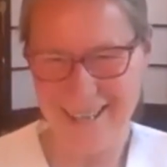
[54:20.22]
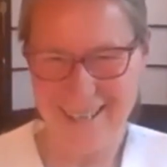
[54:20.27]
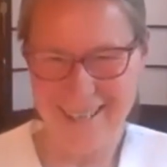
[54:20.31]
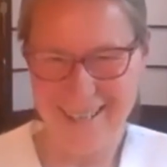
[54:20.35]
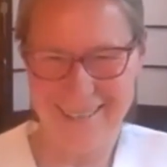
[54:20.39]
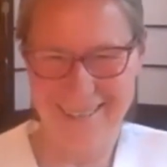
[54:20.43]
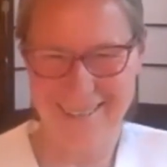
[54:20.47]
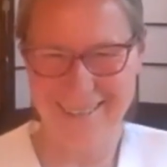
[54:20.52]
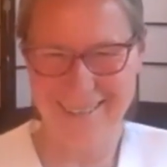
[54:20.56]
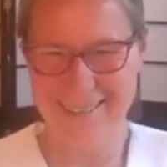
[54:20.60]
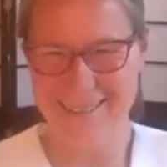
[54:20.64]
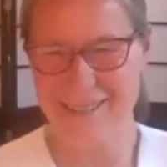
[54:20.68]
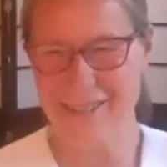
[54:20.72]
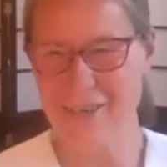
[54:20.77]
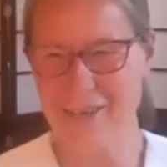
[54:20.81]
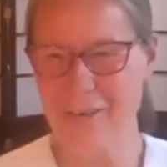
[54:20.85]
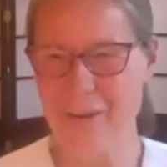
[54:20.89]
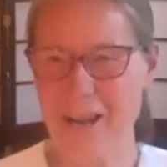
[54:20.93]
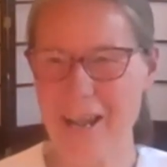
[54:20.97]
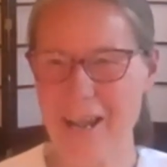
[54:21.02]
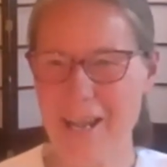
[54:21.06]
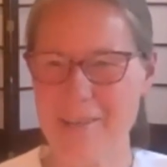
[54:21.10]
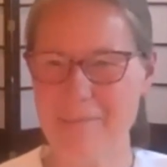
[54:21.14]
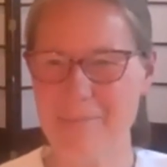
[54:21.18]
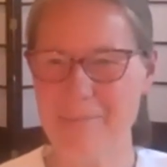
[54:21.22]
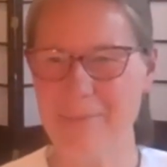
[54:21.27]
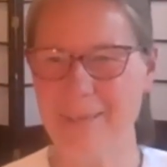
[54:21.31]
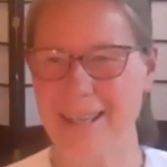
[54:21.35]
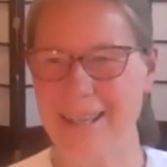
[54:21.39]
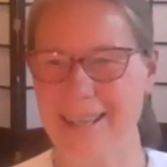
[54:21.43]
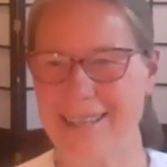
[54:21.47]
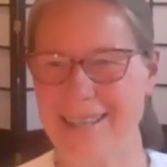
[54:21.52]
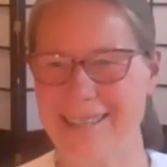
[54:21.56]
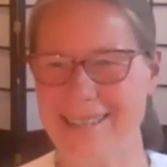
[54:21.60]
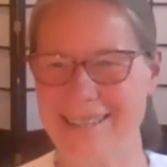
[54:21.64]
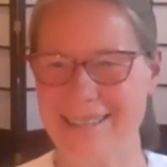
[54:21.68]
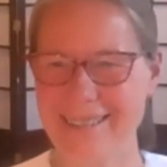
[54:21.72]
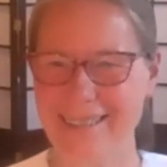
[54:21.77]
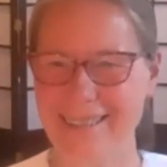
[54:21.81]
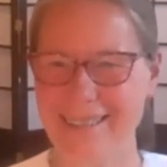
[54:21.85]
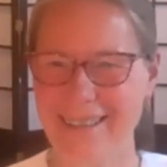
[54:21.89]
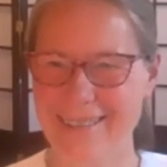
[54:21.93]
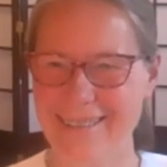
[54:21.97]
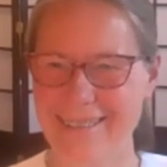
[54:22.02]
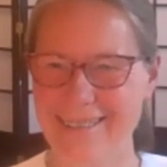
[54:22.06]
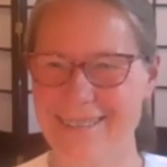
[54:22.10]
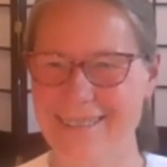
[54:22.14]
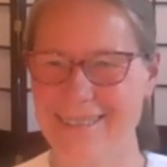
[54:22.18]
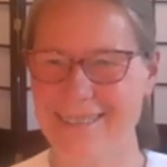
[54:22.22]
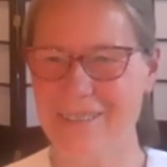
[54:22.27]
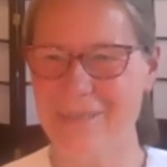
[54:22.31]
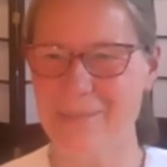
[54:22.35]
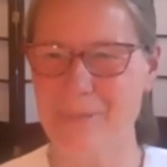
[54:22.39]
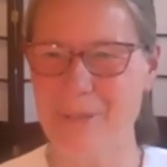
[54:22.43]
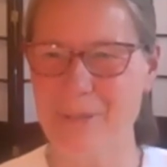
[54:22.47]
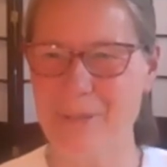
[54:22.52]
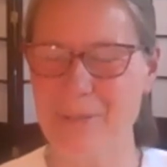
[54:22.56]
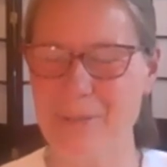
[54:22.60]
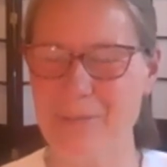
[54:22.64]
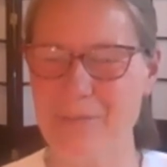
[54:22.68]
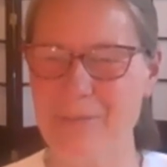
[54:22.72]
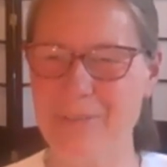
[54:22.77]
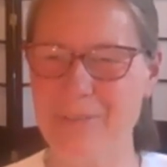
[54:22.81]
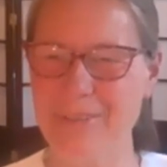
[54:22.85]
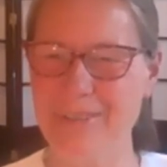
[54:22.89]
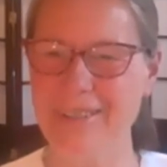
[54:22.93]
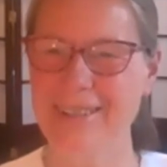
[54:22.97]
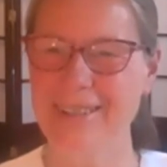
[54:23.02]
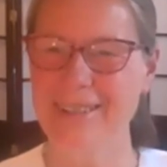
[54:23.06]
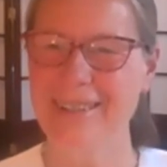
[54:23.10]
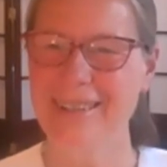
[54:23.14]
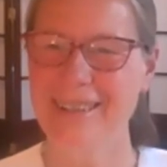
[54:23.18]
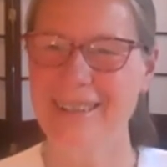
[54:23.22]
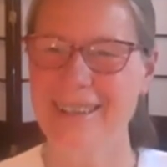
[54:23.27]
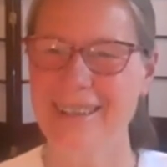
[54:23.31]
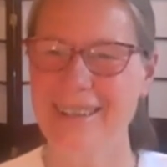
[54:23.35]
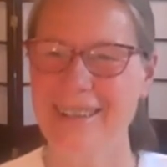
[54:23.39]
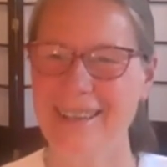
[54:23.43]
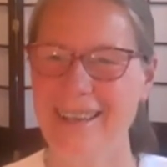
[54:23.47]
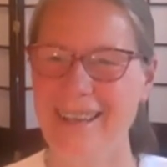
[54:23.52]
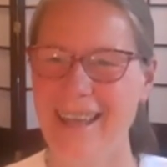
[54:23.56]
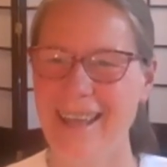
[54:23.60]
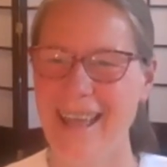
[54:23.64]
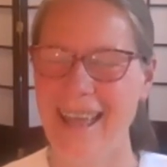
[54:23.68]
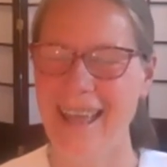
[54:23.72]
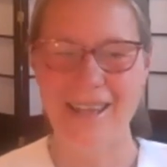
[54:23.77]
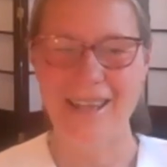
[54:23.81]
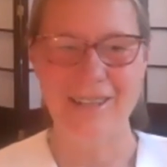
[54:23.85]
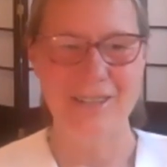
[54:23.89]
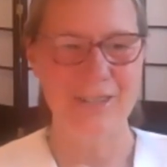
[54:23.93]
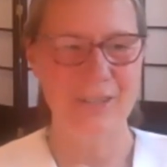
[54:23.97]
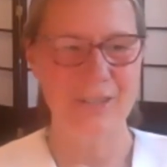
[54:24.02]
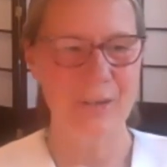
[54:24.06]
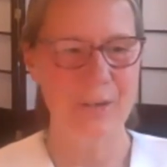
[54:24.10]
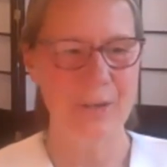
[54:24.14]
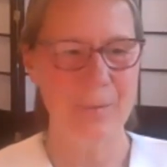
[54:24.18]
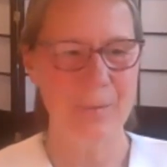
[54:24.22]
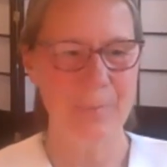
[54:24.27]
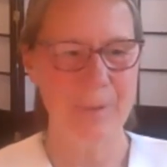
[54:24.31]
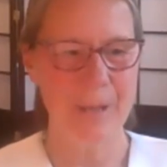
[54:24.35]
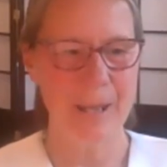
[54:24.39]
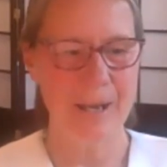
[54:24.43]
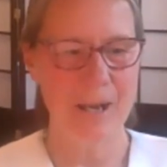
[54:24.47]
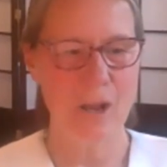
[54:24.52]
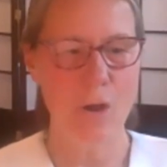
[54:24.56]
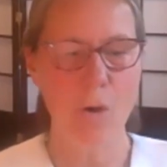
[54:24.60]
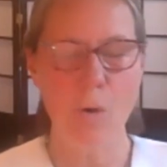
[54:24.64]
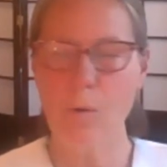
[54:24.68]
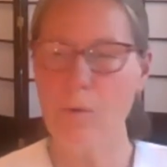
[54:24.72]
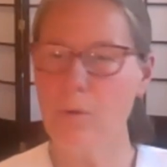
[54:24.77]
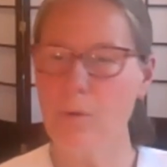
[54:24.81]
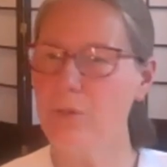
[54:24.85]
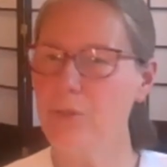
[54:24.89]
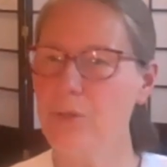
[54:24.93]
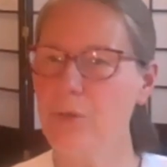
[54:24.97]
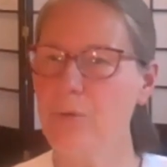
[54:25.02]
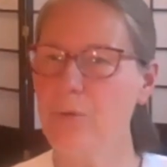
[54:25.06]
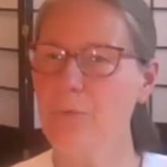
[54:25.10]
this quiet place in us. That's beautiful. And Sona Ben, so